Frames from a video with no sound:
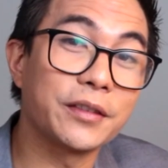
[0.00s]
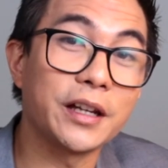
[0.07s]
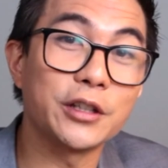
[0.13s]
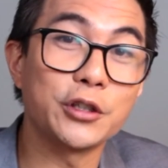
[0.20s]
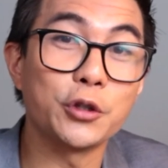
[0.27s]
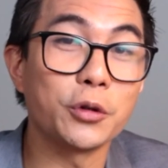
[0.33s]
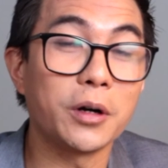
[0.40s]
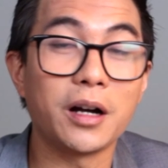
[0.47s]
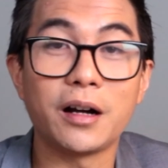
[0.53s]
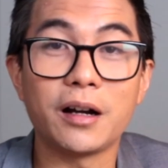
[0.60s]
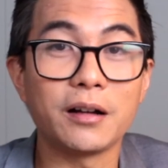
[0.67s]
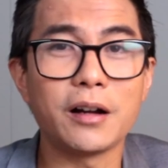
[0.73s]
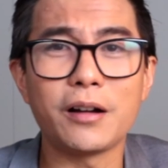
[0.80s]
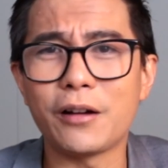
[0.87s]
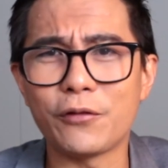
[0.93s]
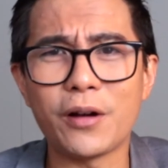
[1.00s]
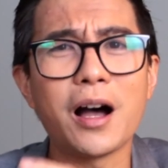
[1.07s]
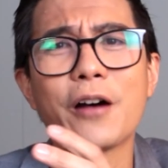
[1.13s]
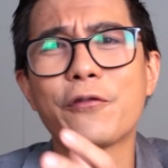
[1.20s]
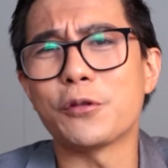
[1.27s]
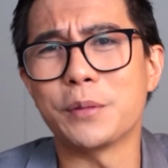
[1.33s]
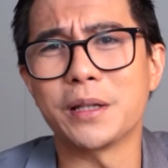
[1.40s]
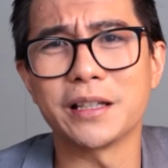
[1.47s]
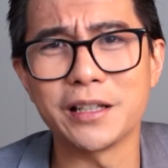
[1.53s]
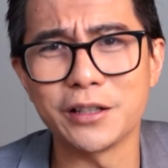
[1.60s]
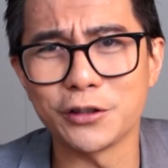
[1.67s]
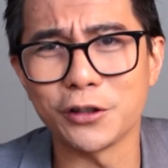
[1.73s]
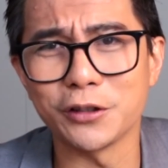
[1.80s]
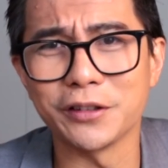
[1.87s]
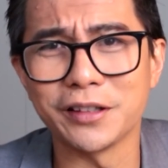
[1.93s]
that you are half a
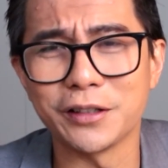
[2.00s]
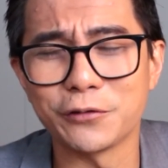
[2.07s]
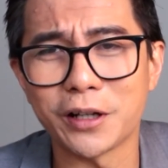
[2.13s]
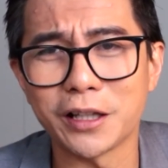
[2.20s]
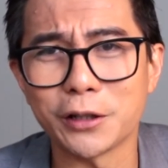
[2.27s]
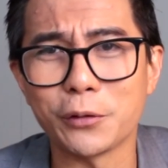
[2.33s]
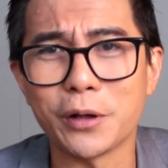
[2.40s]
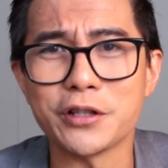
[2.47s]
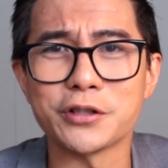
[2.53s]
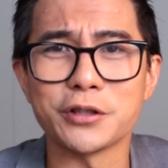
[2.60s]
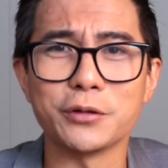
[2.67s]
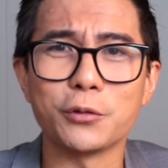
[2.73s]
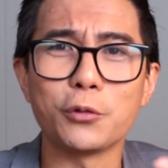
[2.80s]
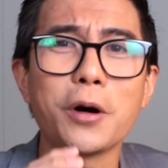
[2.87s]
million dollars in valuation,